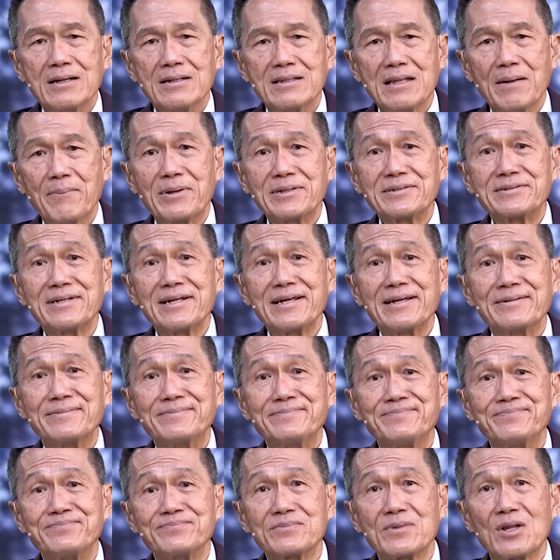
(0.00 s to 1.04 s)
Number three,
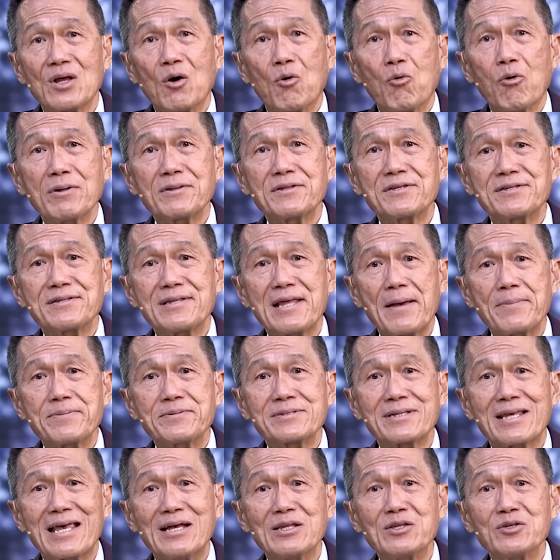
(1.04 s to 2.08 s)
what
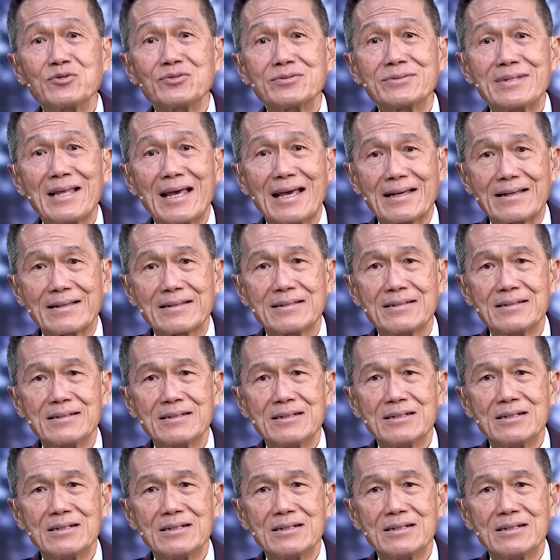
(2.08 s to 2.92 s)
steps can you take